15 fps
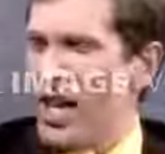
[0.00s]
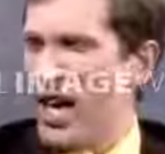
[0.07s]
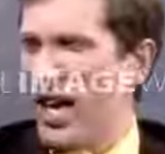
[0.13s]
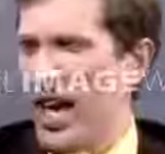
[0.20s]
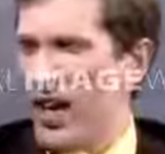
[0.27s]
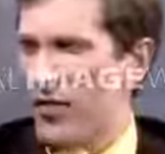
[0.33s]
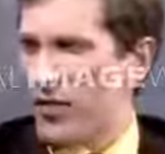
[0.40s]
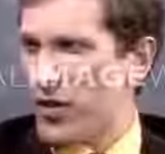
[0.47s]

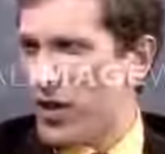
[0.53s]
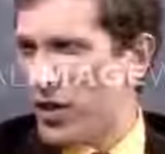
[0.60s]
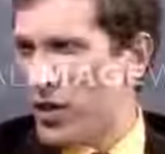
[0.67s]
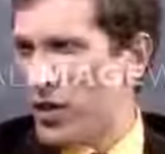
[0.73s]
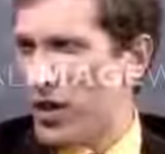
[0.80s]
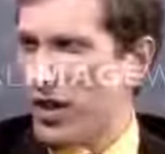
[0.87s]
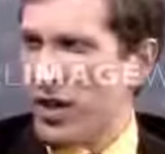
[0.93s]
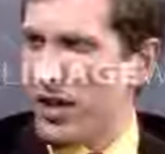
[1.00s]
Yeah,
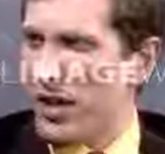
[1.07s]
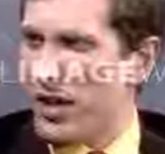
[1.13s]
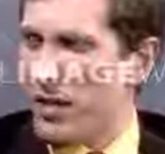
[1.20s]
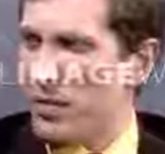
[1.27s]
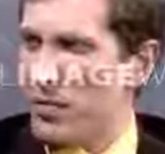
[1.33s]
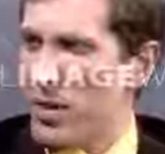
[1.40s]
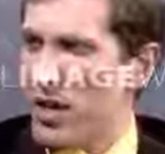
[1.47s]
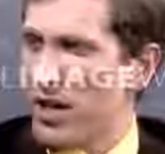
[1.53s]
after
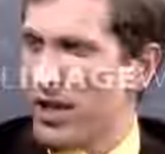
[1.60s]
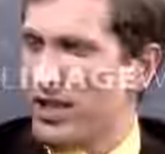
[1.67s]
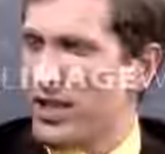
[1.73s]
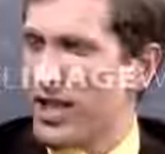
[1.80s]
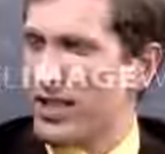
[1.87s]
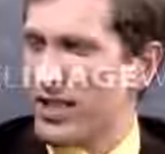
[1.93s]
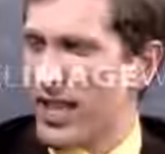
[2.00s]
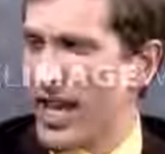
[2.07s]
uh, the
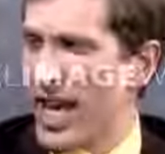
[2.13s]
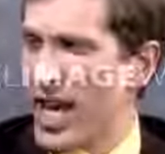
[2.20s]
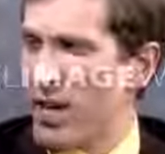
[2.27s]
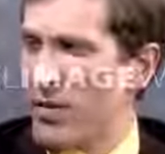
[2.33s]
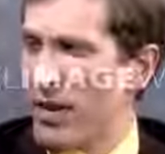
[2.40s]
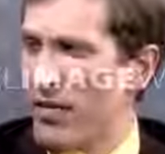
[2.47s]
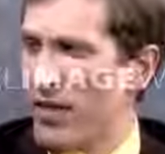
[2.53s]
sixth game,